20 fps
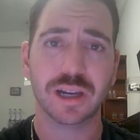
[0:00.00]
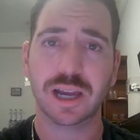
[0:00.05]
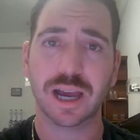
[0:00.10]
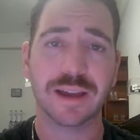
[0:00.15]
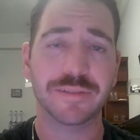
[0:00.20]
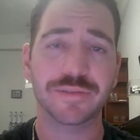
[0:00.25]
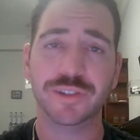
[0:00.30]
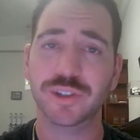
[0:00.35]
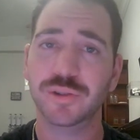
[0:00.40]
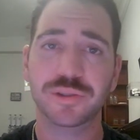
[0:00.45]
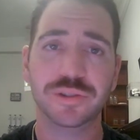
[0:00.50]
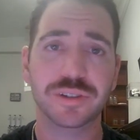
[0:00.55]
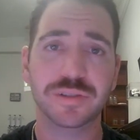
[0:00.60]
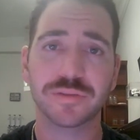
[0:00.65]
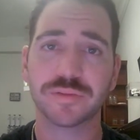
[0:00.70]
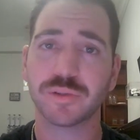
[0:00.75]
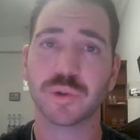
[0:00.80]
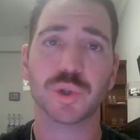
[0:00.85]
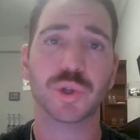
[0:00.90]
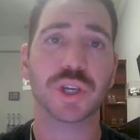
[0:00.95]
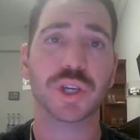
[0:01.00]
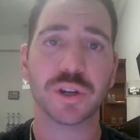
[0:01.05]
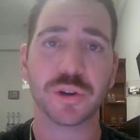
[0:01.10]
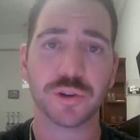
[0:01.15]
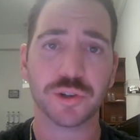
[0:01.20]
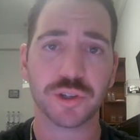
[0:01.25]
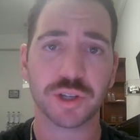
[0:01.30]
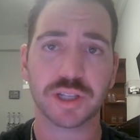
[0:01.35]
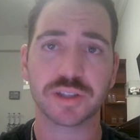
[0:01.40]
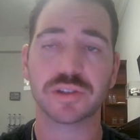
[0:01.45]
I've used it for
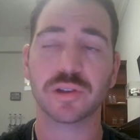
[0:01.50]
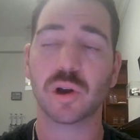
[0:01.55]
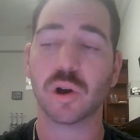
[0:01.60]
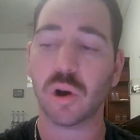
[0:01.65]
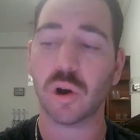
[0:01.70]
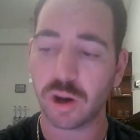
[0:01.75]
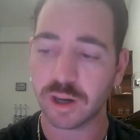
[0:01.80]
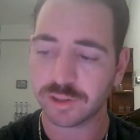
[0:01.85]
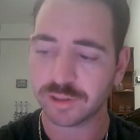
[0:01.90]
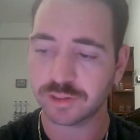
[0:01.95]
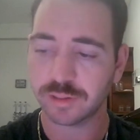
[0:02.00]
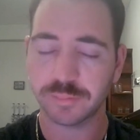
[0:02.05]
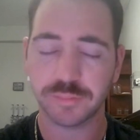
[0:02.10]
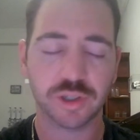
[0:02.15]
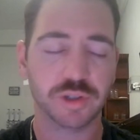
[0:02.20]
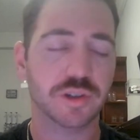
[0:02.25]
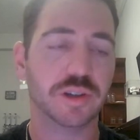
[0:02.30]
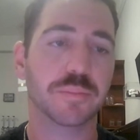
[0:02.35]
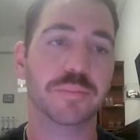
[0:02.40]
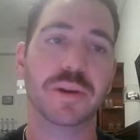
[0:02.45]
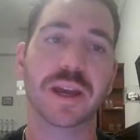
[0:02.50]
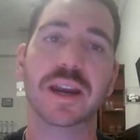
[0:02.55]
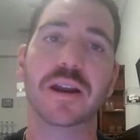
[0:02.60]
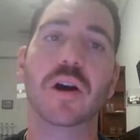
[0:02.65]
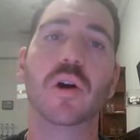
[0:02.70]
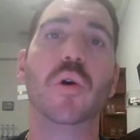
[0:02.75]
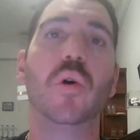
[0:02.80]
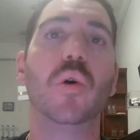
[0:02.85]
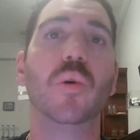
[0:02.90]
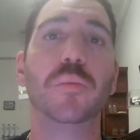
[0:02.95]
years. It's awesome. You can bet
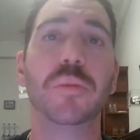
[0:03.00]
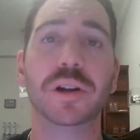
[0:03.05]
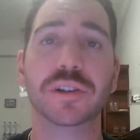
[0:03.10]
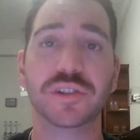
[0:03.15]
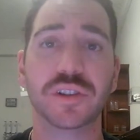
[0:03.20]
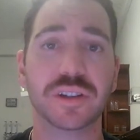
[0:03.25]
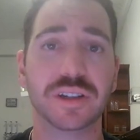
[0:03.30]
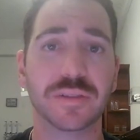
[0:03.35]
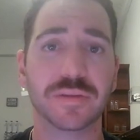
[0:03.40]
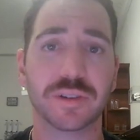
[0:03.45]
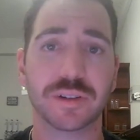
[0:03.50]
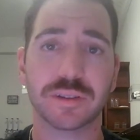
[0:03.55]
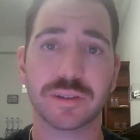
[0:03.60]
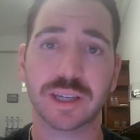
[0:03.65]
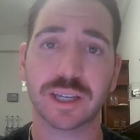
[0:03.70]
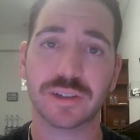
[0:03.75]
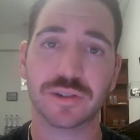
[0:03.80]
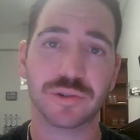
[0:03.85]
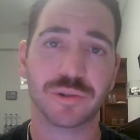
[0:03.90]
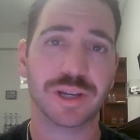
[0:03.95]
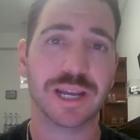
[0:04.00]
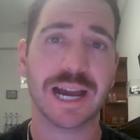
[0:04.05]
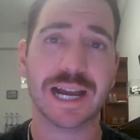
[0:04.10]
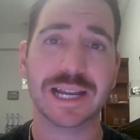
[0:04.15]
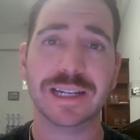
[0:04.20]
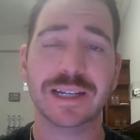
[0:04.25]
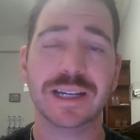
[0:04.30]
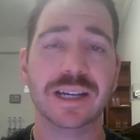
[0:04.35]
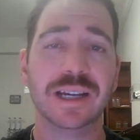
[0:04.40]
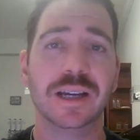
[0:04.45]
a whole bunch of different things. You
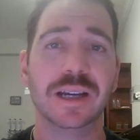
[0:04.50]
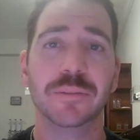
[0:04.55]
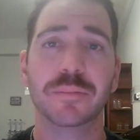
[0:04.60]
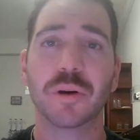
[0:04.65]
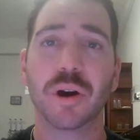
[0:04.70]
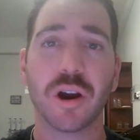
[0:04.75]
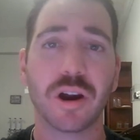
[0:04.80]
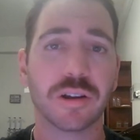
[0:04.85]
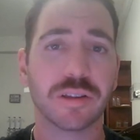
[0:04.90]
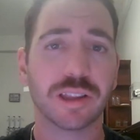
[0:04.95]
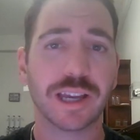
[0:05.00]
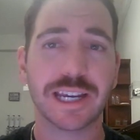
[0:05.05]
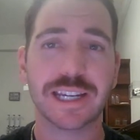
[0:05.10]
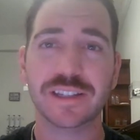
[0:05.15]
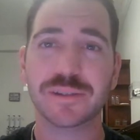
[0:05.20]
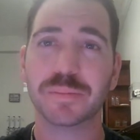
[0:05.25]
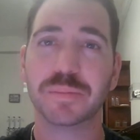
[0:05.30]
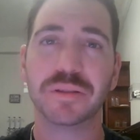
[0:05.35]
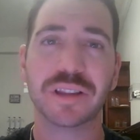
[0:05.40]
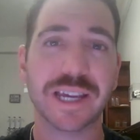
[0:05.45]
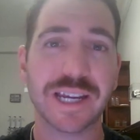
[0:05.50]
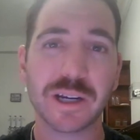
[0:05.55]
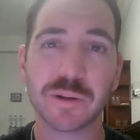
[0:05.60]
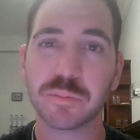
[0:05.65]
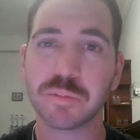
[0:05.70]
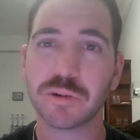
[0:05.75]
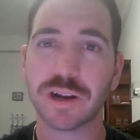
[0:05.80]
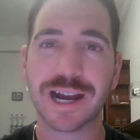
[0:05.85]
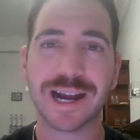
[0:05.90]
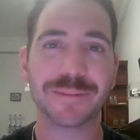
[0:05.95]
got parlays, player
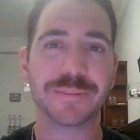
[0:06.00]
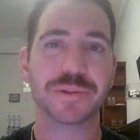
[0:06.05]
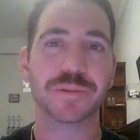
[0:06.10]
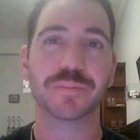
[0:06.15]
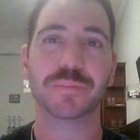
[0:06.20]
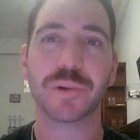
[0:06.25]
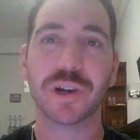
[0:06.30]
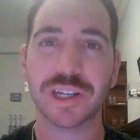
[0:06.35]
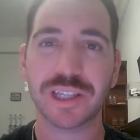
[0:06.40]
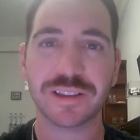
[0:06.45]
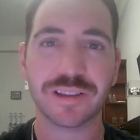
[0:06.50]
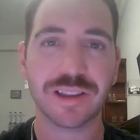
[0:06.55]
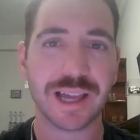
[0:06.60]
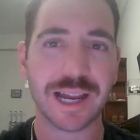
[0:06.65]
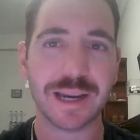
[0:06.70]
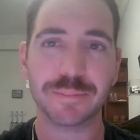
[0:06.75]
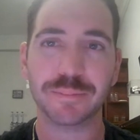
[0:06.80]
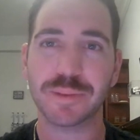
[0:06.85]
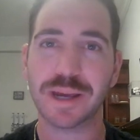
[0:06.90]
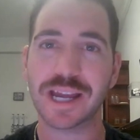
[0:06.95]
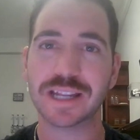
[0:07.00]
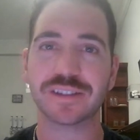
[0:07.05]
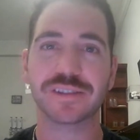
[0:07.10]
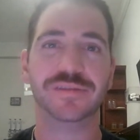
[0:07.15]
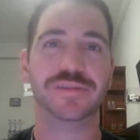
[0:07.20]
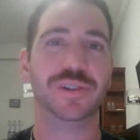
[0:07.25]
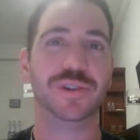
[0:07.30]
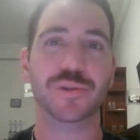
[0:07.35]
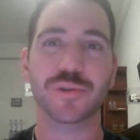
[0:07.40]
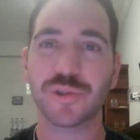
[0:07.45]
props, money line bets,
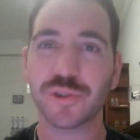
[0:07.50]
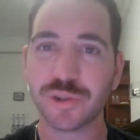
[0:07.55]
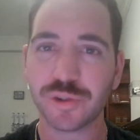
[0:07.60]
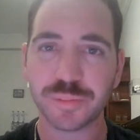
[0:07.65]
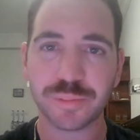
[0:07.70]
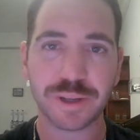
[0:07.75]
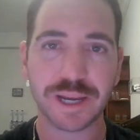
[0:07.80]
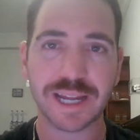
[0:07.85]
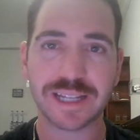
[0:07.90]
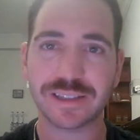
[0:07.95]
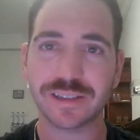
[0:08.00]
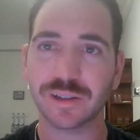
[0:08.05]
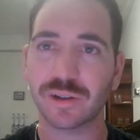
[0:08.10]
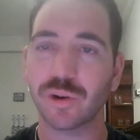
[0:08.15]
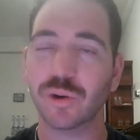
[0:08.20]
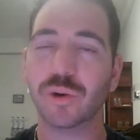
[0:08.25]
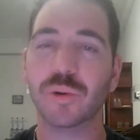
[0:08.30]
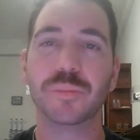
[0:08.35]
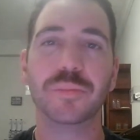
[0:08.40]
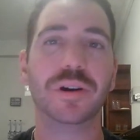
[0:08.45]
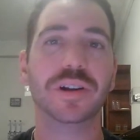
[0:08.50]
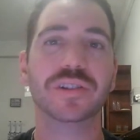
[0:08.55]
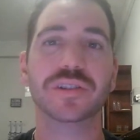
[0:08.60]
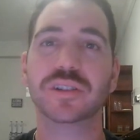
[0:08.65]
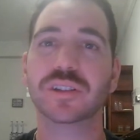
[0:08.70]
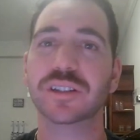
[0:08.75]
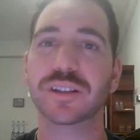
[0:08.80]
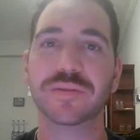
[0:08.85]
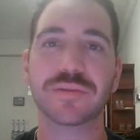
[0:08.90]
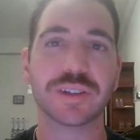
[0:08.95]
futures bets, whole
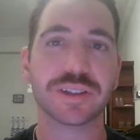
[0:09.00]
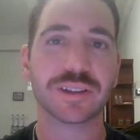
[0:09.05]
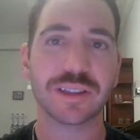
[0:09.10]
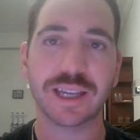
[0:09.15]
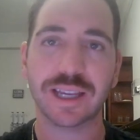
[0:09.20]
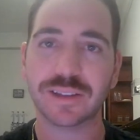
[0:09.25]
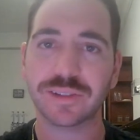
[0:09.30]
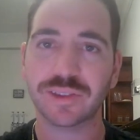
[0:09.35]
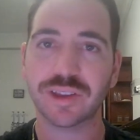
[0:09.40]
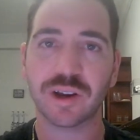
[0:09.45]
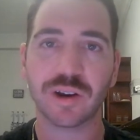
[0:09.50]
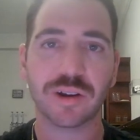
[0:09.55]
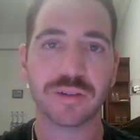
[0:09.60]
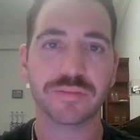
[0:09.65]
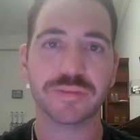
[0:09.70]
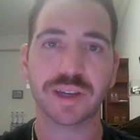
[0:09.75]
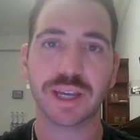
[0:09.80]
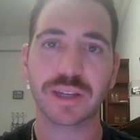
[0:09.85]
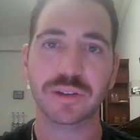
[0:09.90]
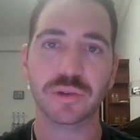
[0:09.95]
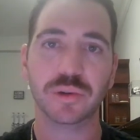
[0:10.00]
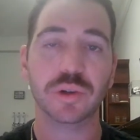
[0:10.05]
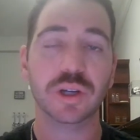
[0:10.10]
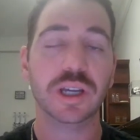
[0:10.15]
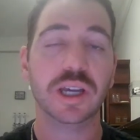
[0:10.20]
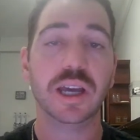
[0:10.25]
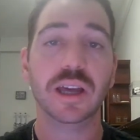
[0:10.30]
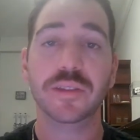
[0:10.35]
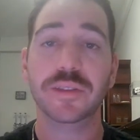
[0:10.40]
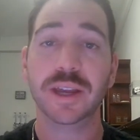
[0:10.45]
bunch of different things there on FanDuel.
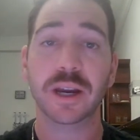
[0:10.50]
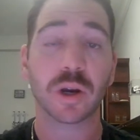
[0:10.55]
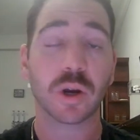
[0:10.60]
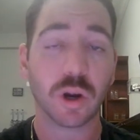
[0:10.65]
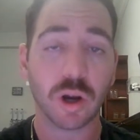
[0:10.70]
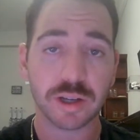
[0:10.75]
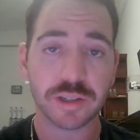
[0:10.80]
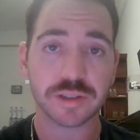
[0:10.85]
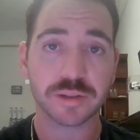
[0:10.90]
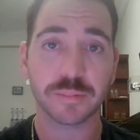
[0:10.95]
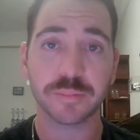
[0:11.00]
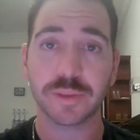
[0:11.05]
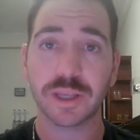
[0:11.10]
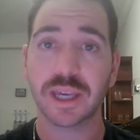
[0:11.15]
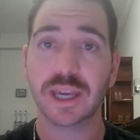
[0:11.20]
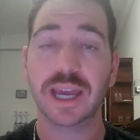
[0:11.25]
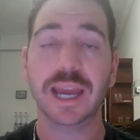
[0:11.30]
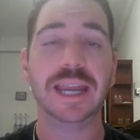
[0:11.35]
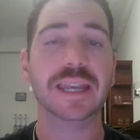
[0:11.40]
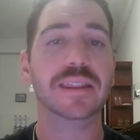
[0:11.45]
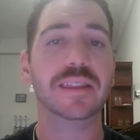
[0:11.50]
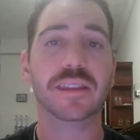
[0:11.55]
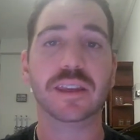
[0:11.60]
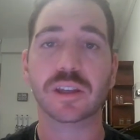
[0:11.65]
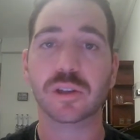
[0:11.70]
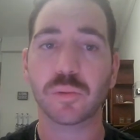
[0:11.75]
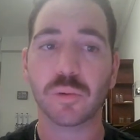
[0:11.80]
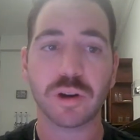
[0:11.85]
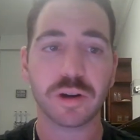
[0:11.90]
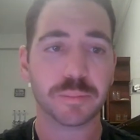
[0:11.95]
They're awesome,
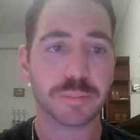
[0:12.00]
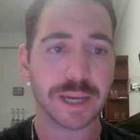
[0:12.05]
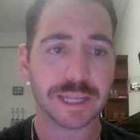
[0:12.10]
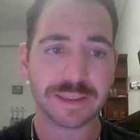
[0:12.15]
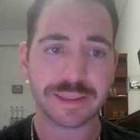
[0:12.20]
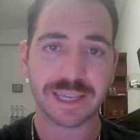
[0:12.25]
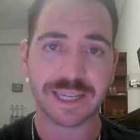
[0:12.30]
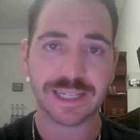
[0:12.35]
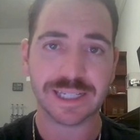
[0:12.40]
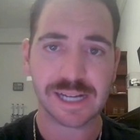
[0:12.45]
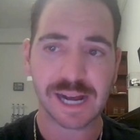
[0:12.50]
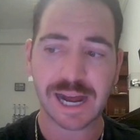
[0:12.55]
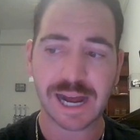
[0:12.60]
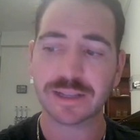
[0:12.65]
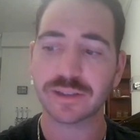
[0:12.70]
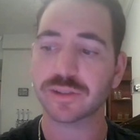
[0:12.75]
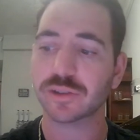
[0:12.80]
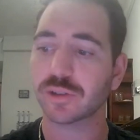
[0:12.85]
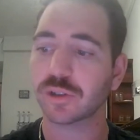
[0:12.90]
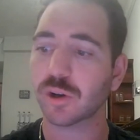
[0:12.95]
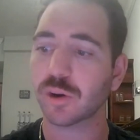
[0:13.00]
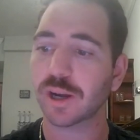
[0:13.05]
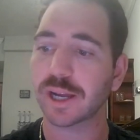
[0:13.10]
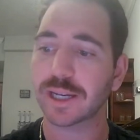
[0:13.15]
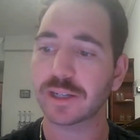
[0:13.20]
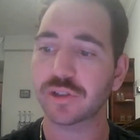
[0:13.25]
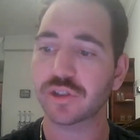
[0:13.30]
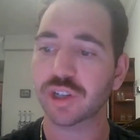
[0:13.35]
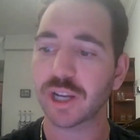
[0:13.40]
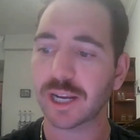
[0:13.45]
Anything you want to bet, they got it. So go
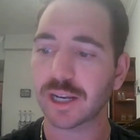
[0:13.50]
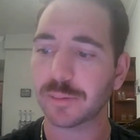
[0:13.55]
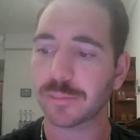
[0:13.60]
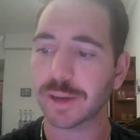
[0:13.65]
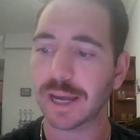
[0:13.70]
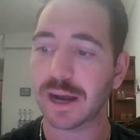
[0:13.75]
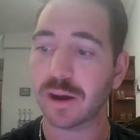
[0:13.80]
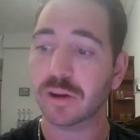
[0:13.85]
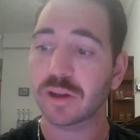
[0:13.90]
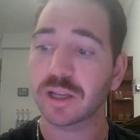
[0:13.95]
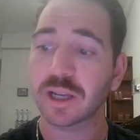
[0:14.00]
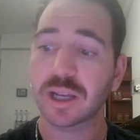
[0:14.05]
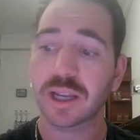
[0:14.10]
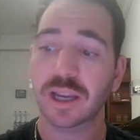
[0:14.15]
ahead and check them out.